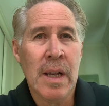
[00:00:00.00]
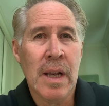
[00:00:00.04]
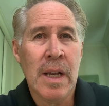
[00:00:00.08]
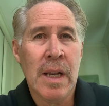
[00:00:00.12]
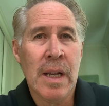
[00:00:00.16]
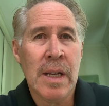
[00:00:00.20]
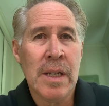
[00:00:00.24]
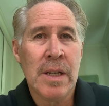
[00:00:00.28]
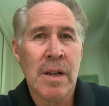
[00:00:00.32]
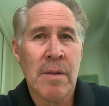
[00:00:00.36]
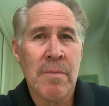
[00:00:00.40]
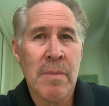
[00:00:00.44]

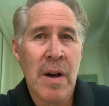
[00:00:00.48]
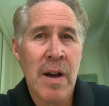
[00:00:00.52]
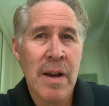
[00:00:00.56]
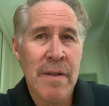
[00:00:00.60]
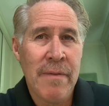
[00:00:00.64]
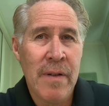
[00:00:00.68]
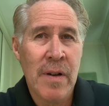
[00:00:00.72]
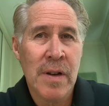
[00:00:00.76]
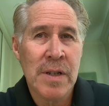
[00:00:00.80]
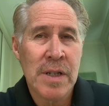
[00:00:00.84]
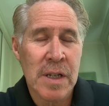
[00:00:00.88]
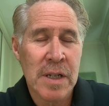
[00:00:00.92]
So my
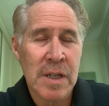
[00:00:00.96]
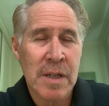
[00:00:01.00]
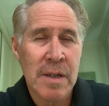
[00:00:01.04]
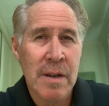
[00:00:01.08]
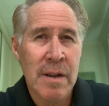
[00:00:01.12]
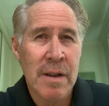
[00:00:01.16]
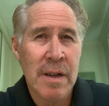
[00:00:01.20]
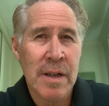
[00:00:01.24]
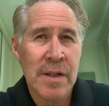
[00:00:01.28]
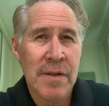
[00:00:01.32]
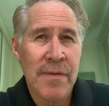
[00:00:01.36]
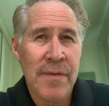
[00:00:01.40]
advice
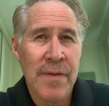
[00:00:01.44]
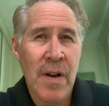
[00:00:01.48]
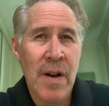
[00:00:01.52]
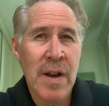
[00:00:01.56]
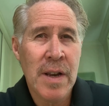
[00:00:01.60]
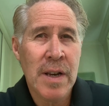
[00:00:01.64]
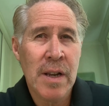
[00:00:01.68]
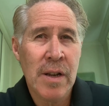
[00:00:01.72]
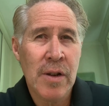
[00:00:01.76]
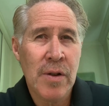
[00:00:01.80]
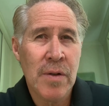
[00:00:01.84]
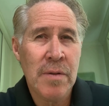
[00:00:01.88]
is
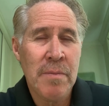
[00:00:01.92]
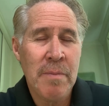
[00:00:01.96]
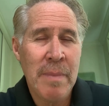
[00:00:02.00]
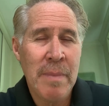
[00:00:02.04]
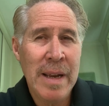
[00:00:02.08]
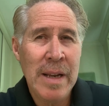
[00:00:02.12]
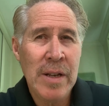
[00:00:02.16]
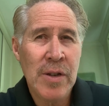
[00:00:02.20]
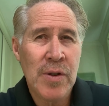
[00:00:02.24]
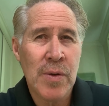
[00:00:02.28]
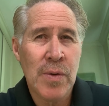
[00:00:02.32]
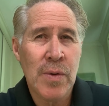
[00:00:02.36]
find a good
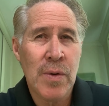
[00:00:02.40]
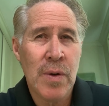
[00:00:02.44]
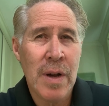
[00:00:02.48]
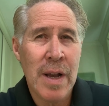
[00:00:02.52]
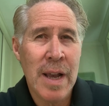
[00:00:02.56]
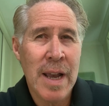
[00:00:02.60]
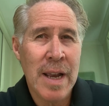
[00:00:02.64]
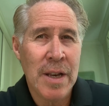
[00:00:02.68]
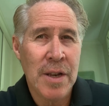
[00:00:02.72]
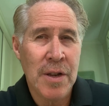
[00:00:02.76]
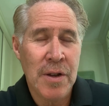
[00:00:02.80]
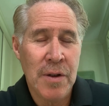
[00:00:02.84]
mentor
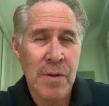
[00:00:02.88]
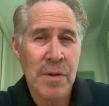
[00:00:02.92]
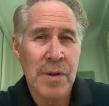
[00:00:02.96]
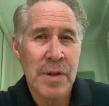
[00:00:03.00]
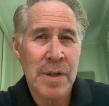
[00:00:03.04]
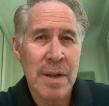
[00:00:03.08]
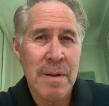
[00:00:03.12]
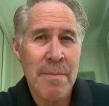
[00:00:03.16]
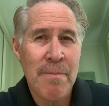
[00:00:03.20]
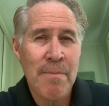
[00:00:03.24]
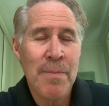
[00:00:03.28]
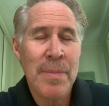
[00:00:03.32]
and use
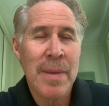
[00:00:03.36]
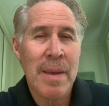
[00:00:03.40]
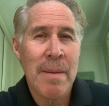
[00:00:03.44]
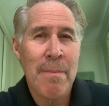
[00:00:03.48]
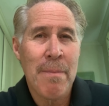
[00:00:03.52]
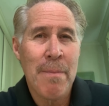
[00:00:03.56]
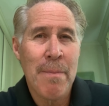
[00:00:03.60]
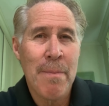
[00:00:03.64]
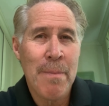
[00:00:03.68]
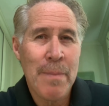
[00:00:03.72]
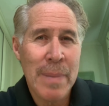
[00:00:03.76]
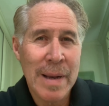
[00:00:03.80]
them.
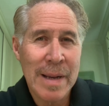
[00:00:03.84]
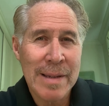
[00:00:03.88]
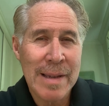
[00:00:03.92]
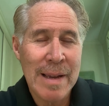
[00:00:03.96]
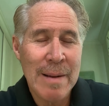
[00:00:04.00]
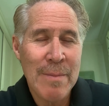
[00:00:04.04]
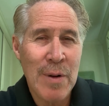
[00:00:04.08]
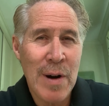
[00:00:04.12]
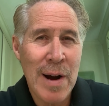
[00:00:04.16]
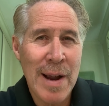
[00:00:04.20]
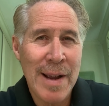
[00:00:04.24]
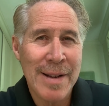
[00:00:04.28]
Pick their
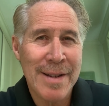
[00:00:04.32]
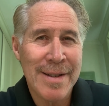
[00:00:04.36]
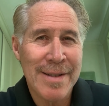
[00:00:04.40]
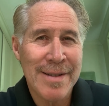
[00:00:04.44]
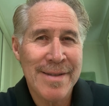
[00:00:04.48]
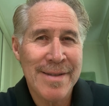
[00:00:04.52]
brains.